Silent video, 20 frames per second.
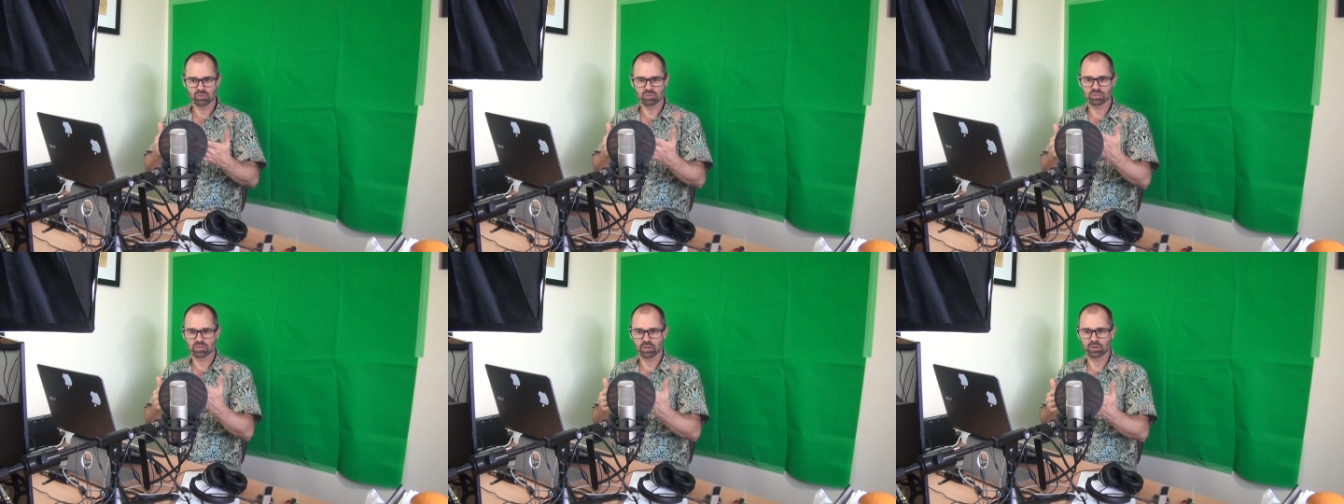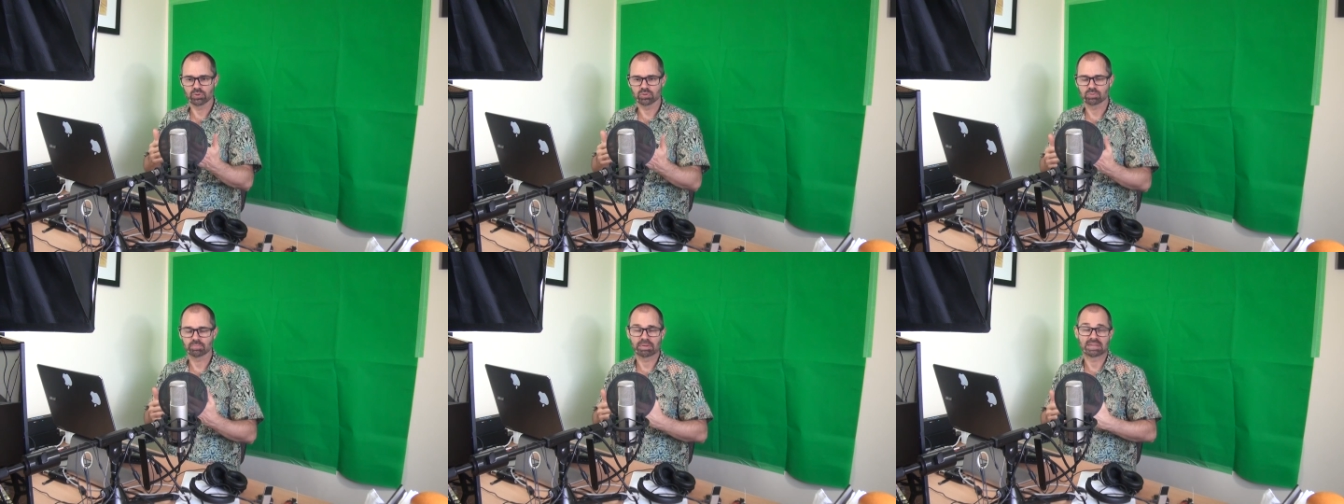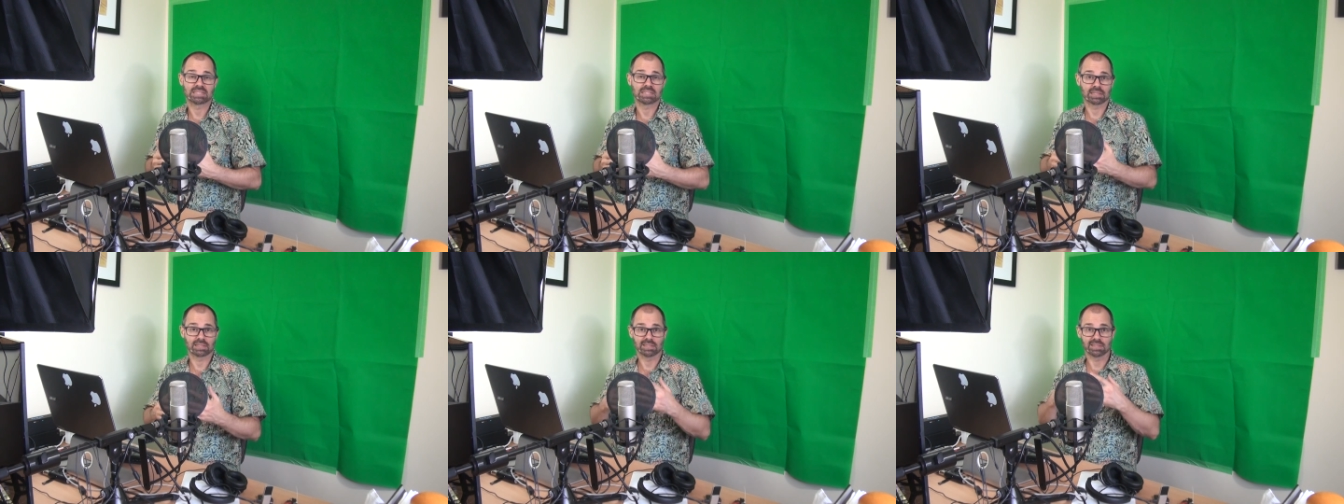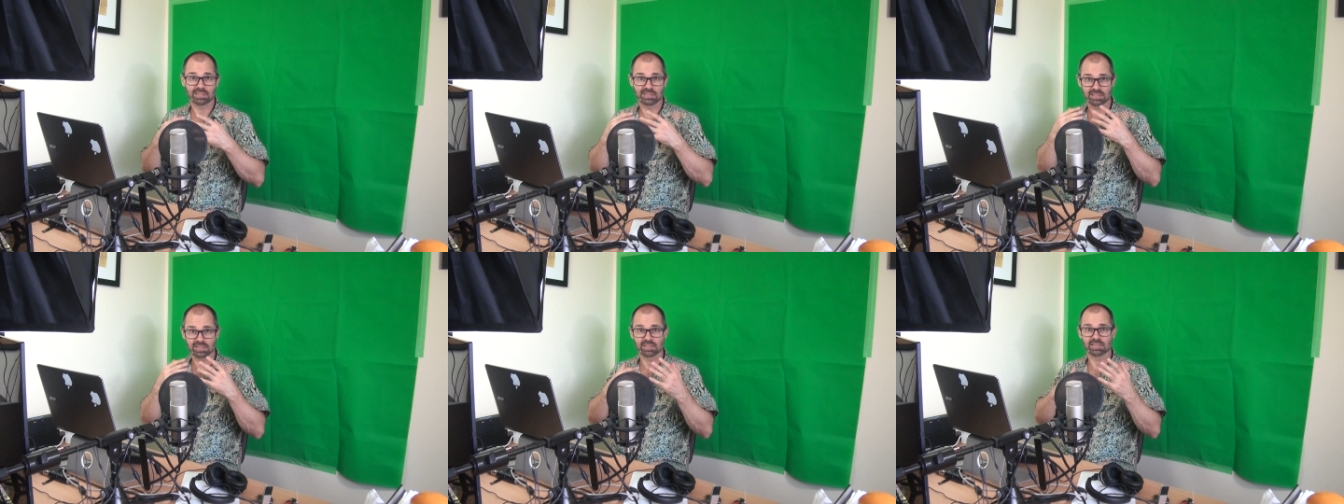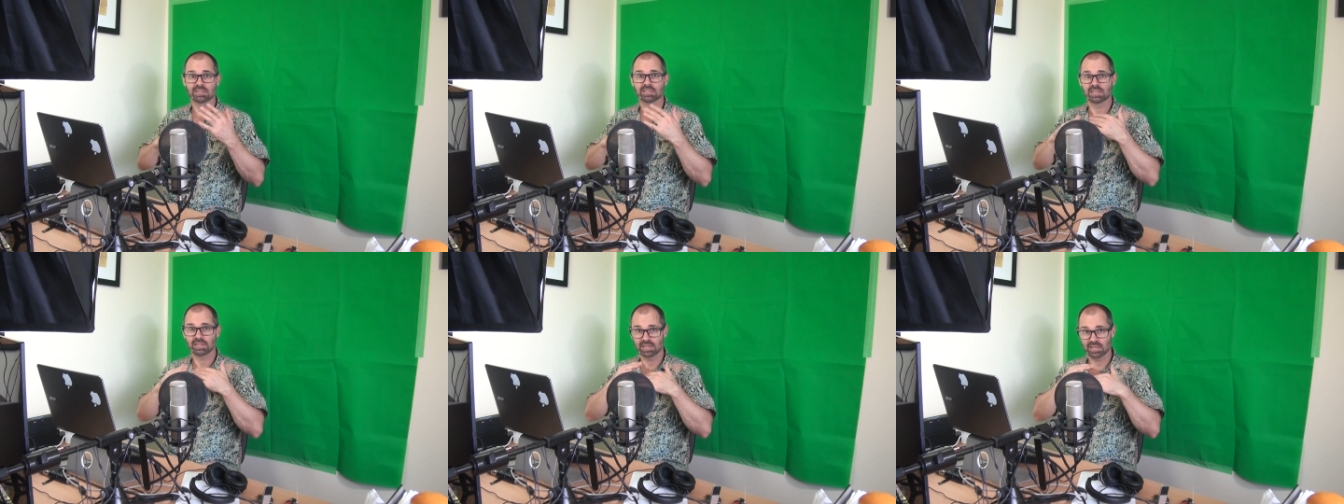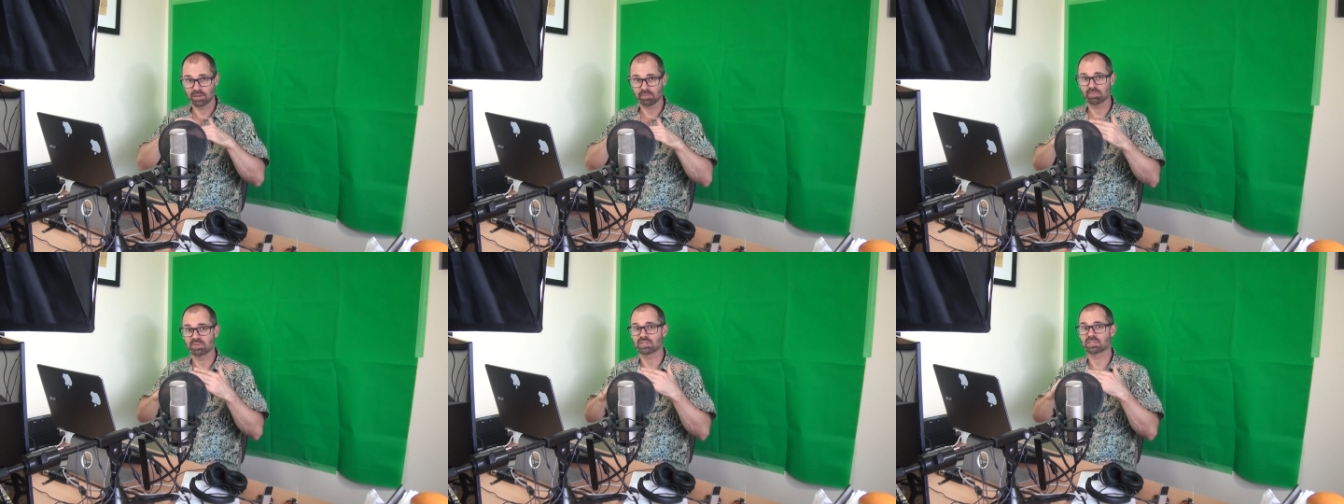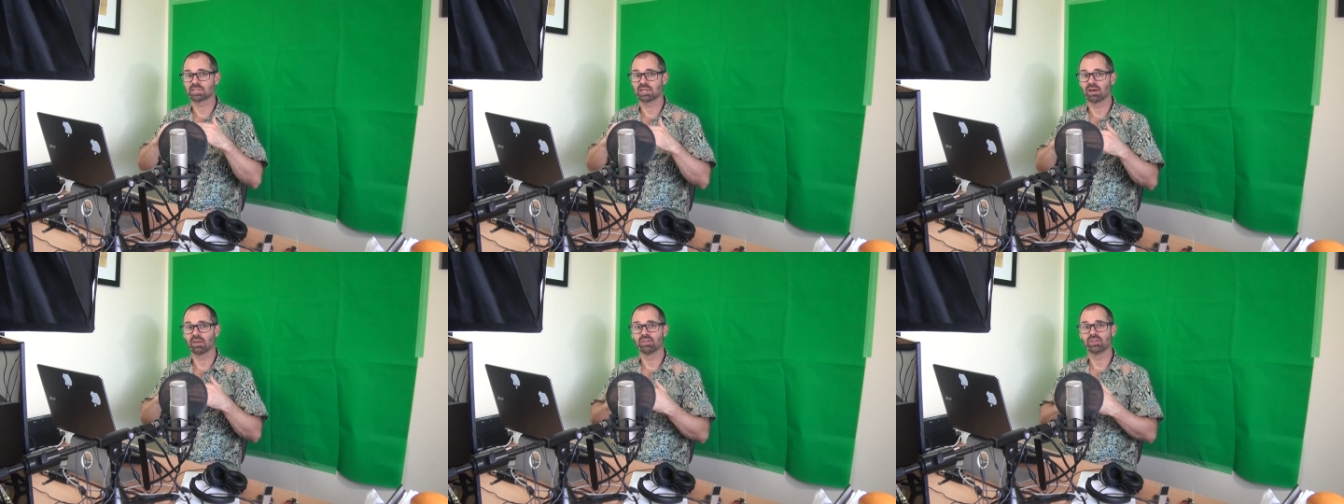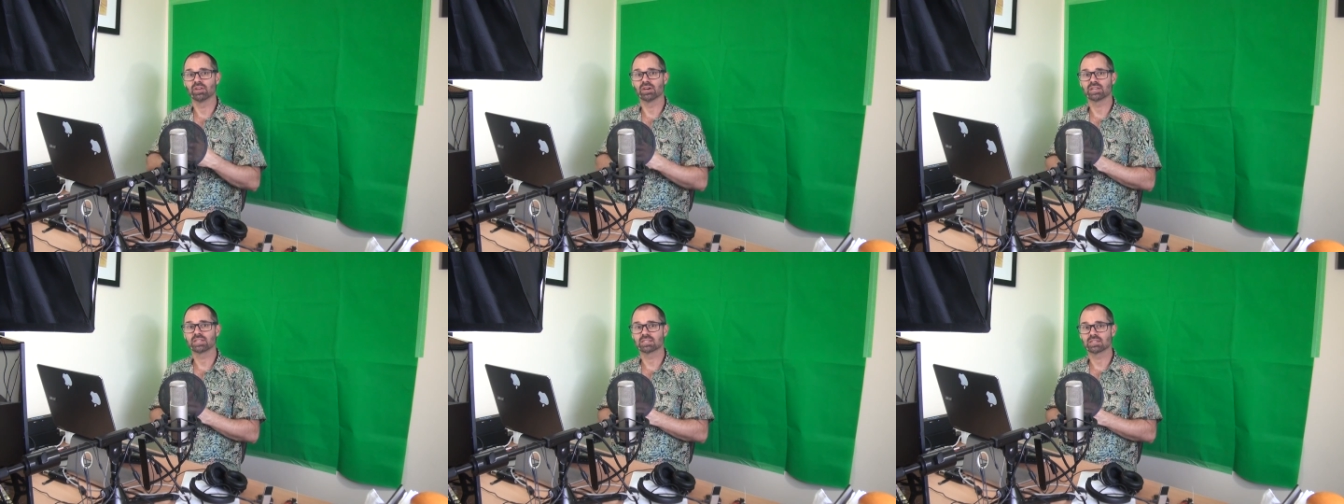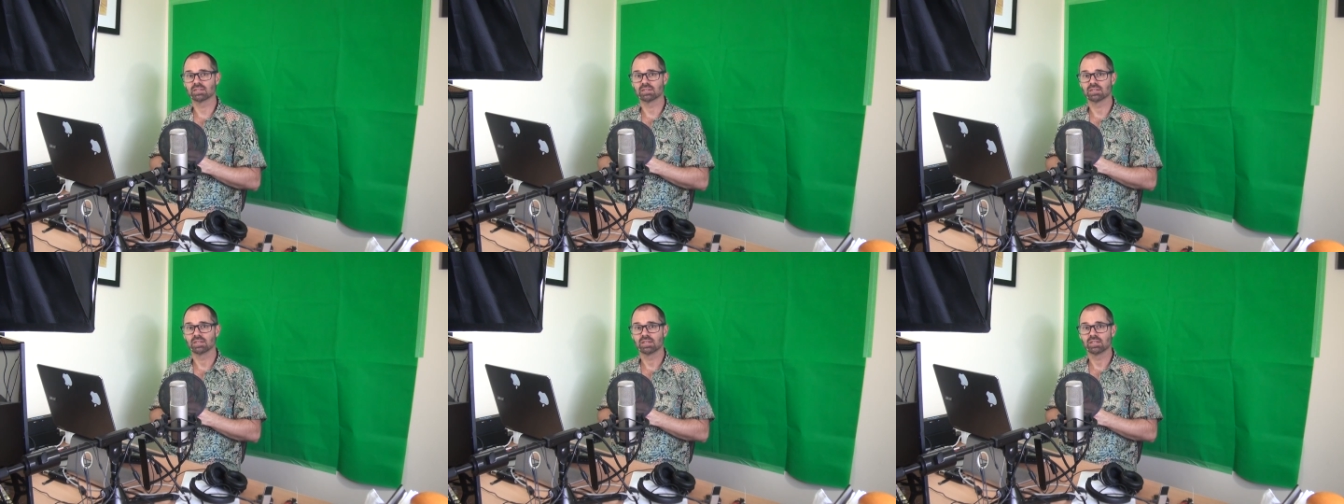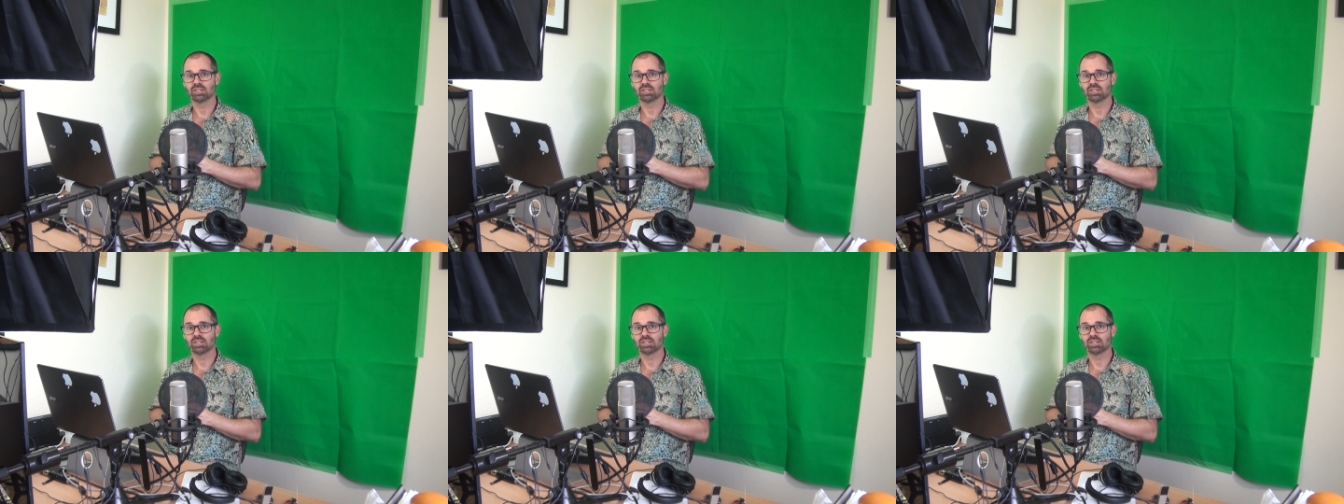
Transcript: use those basically to, to keep the sound nice and